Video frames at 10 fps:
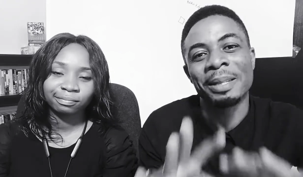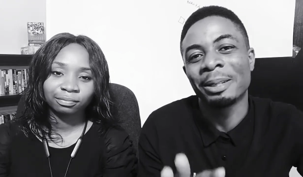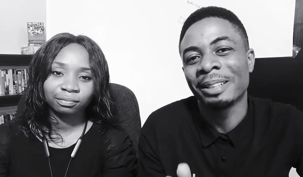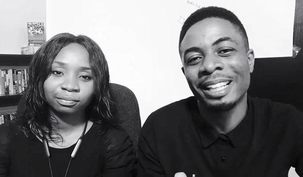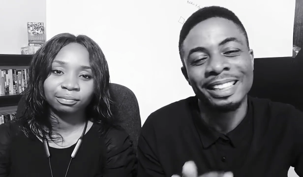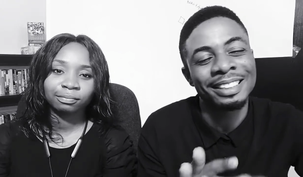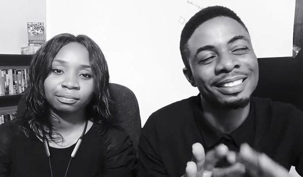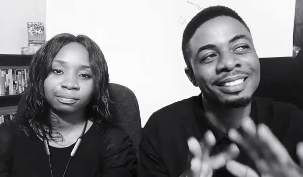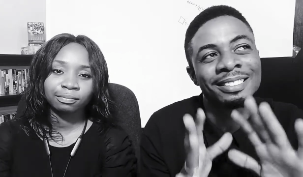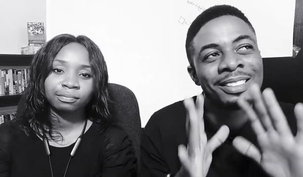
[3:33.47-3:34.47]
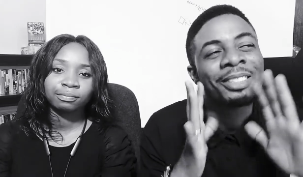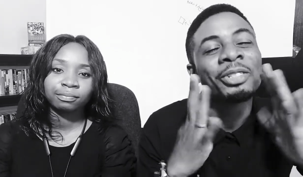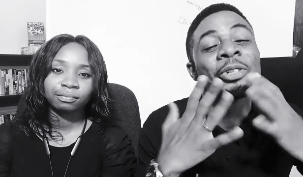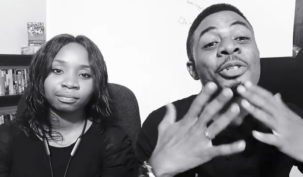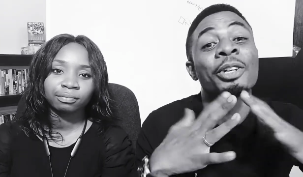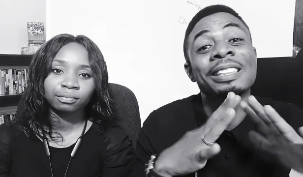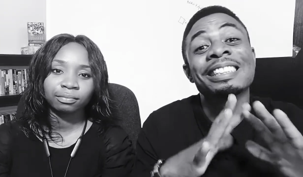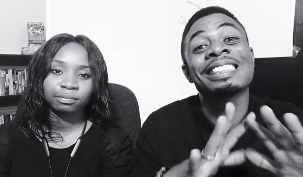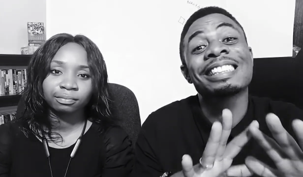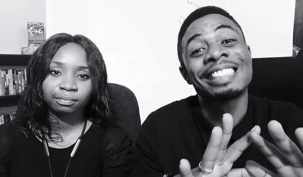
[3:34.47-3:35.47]
Speaker 1: down, like, you
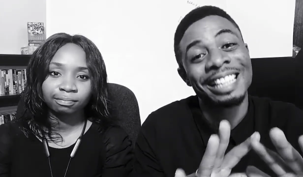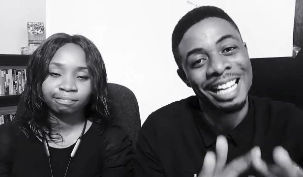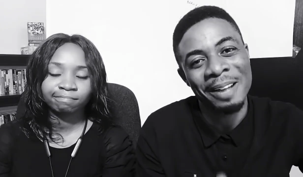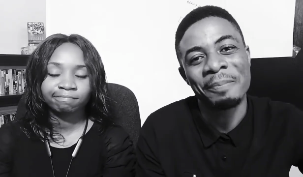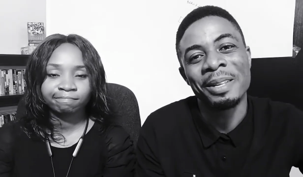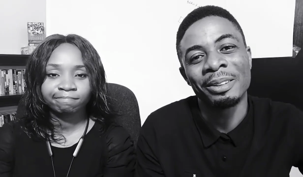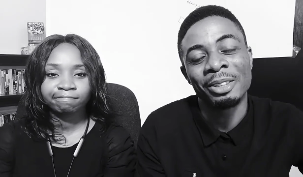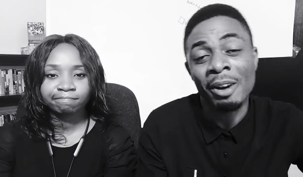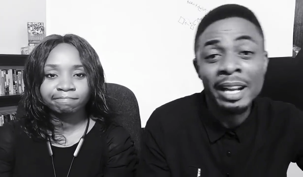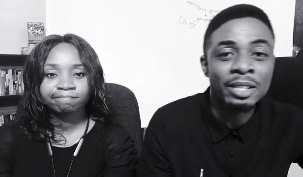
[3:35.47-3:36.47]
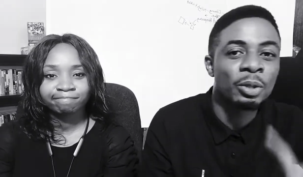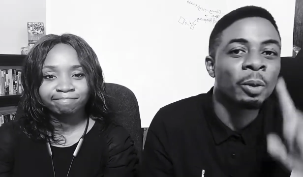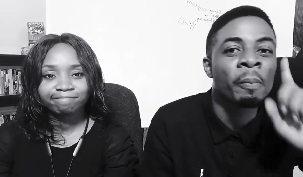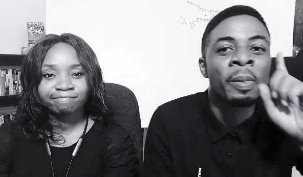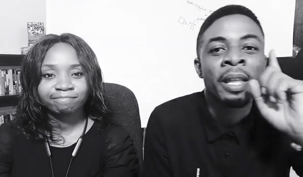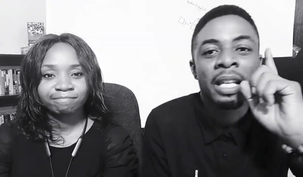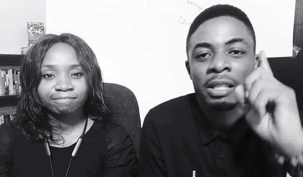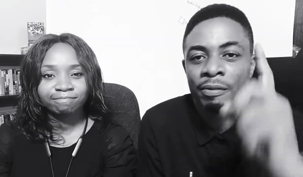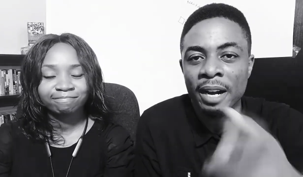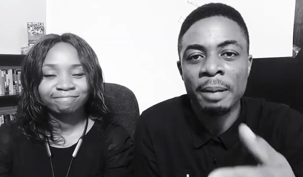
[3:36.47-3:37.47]
just calm down. All right, so it's
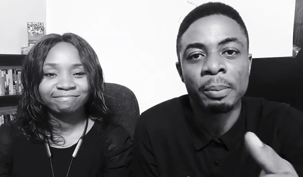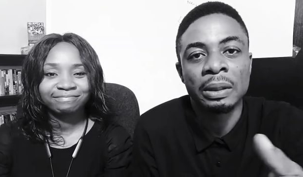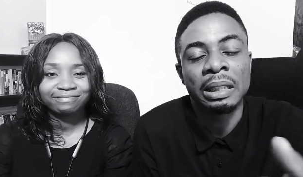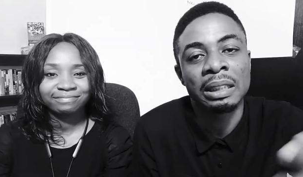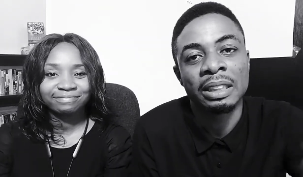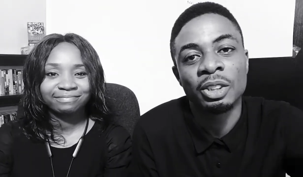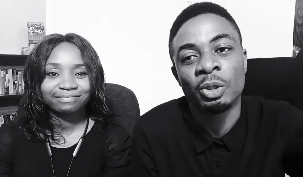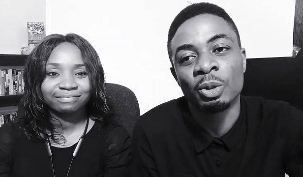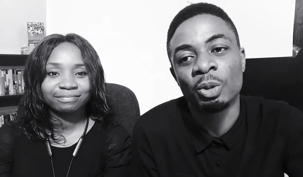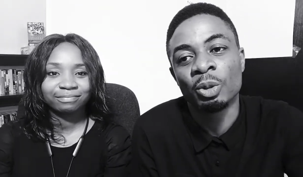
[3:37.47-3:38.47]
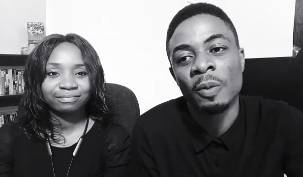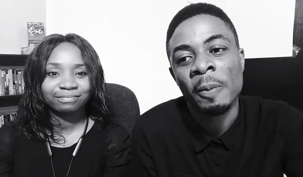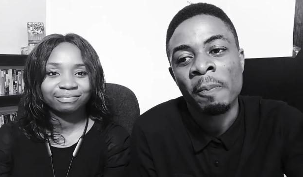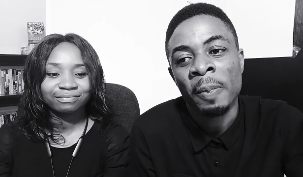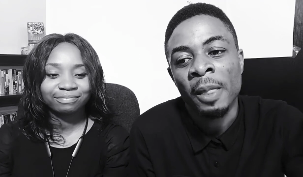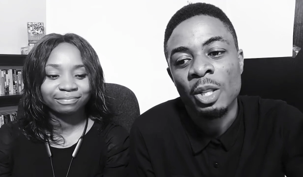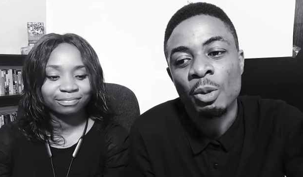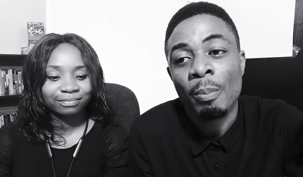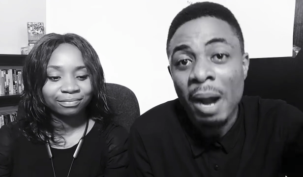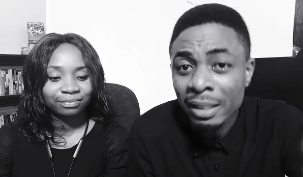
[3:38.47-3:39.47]
very important to to
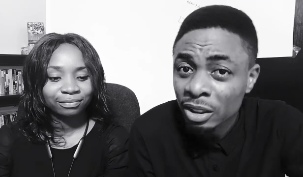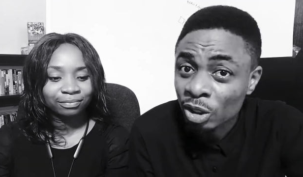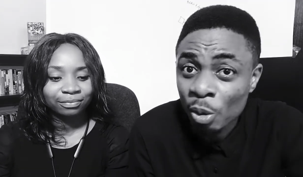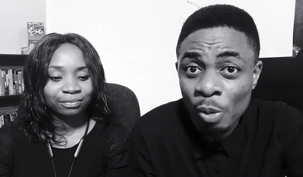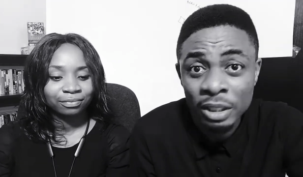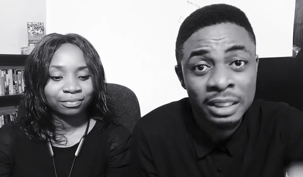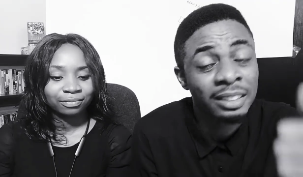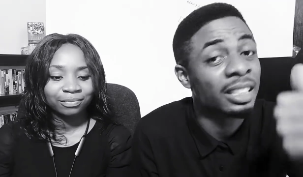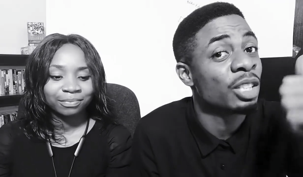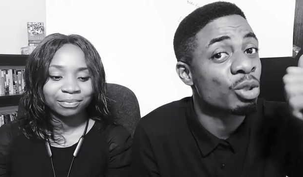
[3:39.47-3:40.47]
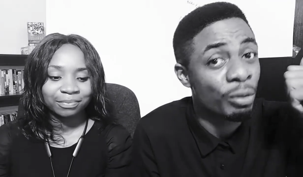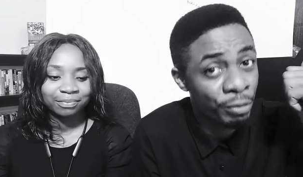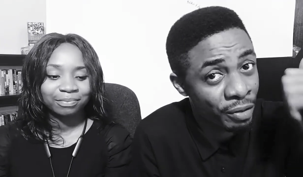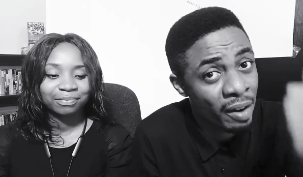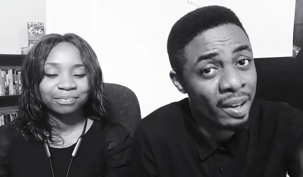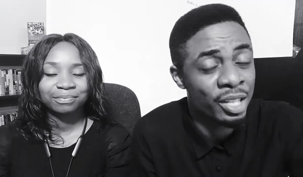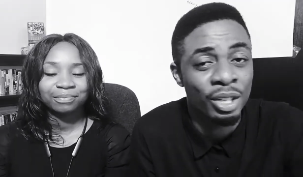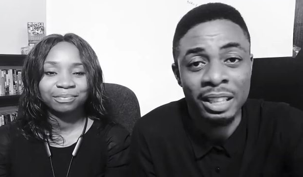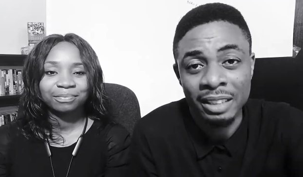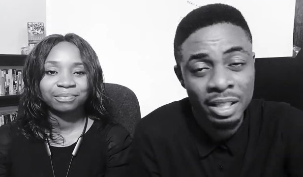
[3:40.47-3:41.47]
marry someone that you're very
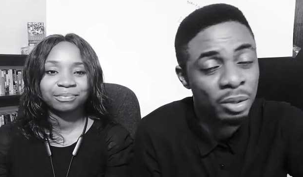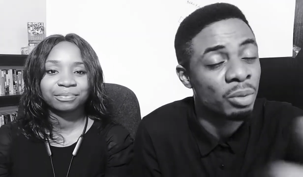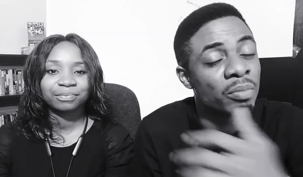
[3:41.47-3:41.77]
attracted to.